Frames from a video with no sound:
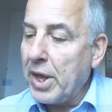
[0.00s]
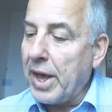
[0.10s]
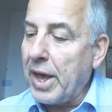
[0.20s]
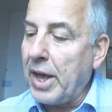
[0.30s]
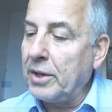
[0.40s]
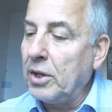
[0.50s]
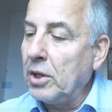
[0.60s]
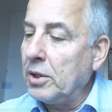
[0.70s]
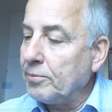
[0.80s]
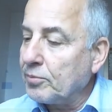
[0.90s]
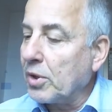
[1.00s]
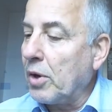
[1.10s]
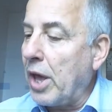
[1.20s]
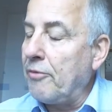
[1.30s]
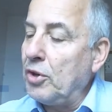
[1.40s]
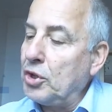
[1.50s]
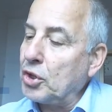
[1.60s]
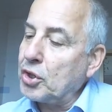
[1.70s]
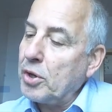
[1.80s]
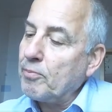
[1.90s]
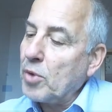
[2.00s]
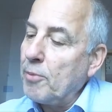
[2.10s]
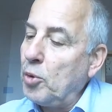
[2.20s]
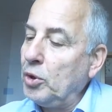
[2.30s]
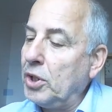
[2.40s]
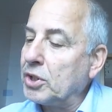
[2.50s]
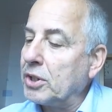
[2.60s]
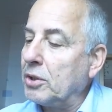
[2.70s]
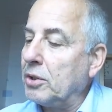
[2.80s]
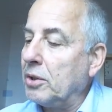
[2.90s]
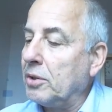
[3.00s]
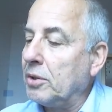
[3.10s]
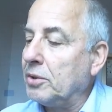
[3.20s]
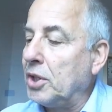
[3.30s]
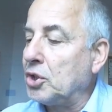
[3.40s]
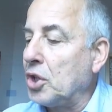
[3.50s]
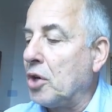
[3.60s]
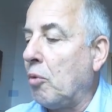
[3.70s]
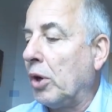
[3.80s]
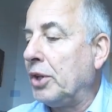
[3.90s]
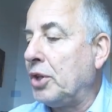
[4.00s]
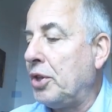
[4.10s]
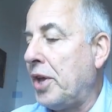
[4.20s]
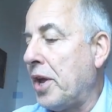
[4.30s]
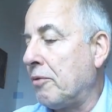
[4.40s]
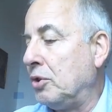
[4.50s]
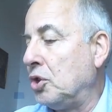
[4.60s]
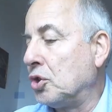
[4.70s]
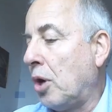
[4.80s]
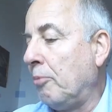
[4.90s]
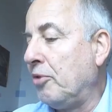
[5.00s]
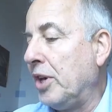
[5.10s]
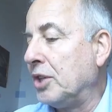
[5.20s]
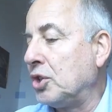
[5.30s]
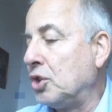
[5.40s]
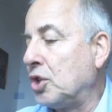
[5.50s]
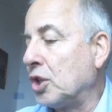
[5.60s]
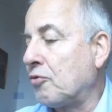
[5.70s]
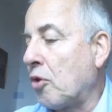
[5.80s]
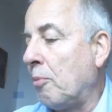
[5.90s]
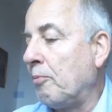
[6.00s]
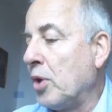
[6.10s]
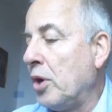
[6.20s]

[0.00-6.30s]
And if we just put this equality there, which is obvious, it's just from,